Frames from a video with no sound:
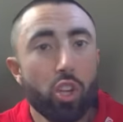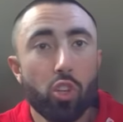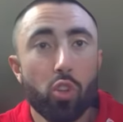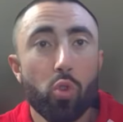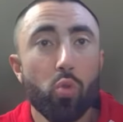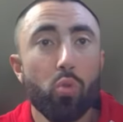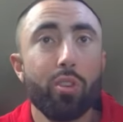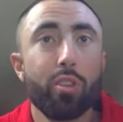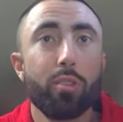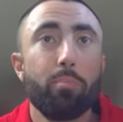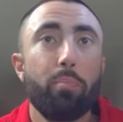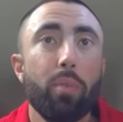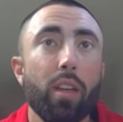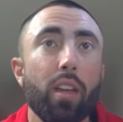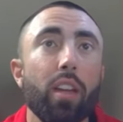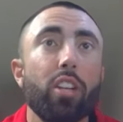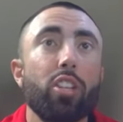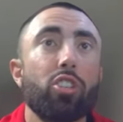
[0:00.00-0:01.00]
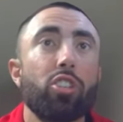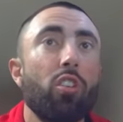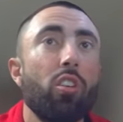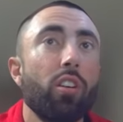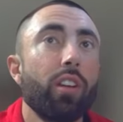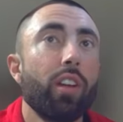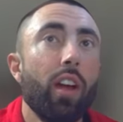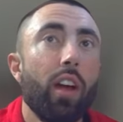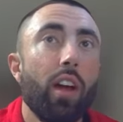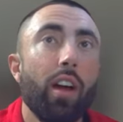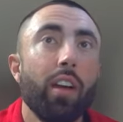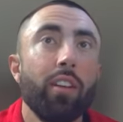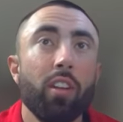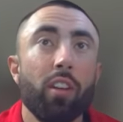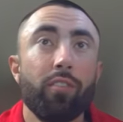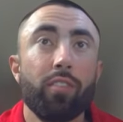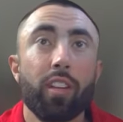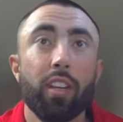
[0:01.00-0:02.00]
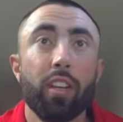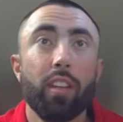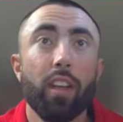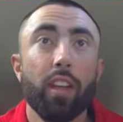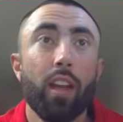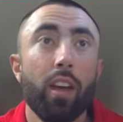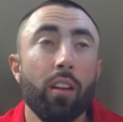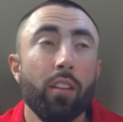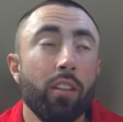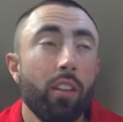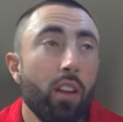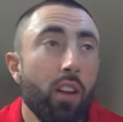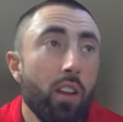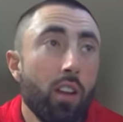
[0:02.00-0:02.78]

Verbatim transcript: Huge, big, strong guy, tough to get down,